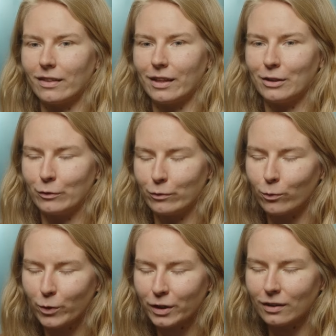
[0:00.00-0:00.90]
that you've
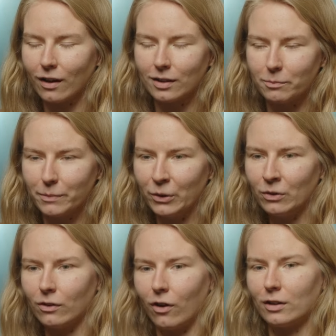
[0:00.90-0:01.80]
worked on and
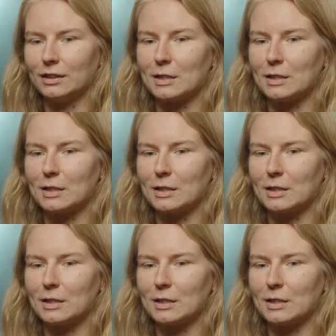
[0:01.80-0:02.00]
built launched to